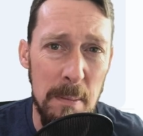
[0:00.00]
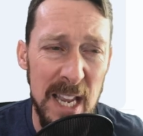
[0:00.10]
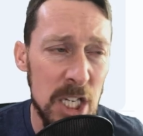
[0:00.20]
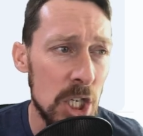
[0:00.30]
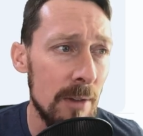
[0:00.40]

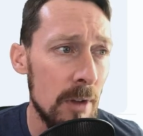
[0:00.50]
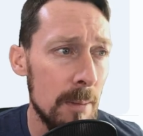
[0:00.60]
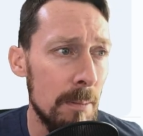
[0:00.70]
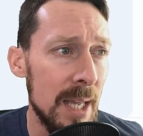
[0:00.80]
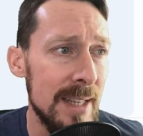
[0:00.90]
makeshift
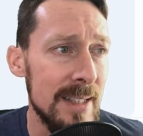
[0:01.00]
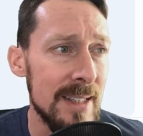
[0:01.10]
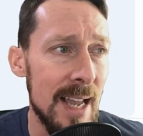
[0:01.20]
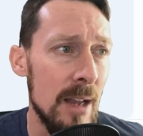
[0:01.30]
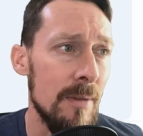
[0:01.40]
buttons
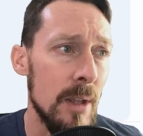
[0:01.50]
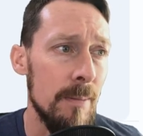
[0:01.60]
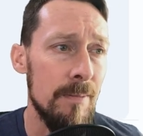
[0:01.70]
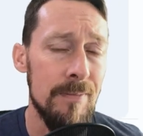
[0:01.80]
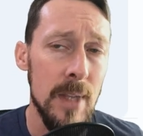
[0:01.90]
out of them.
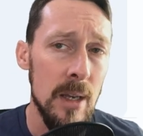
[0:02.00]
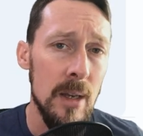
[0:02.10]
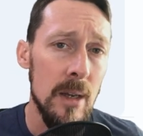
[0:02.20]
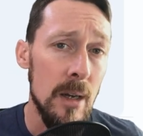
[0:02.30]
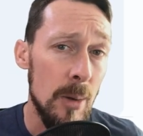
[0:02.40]

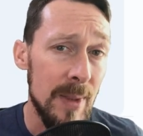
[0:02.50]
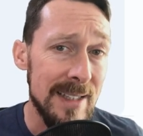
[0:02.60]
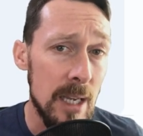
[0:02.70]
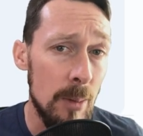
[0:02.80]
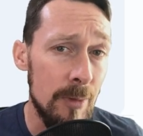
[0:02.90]
Hope
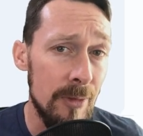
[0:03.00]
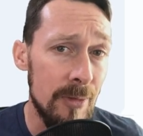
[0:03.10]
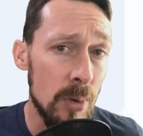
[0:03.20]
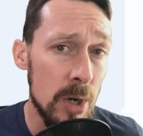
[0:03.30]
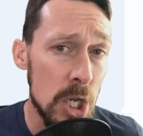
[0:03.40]
that's helpful
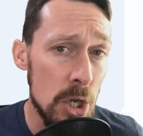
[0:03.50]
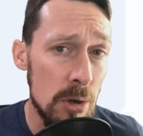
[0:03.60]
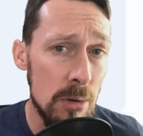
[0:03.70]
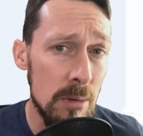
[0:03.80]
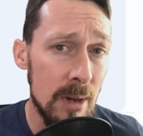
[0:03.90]
for
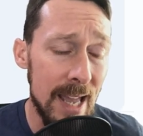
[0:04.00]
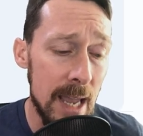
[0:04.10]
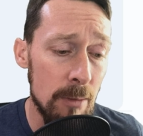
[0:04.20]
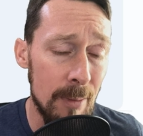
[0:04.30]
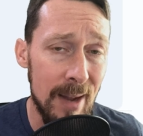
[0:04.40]
you.
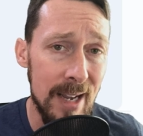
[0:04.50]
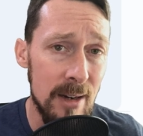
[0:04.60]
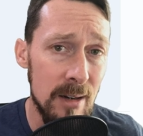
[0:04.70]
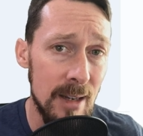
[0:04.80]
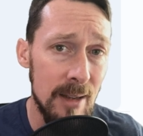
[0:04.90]
Hey,
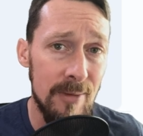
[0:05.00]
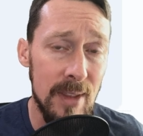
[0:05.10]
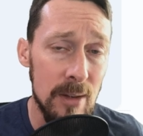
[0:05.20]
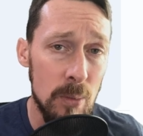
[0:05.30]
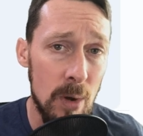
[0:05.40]
reminder, if
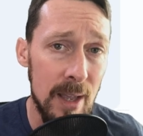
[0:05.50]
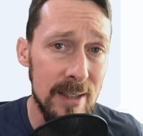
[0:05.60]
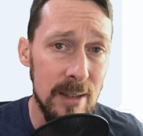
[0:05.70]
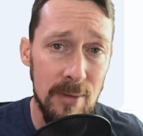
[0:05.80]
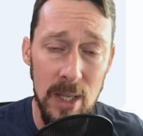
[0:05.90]

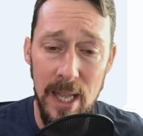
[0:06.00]
you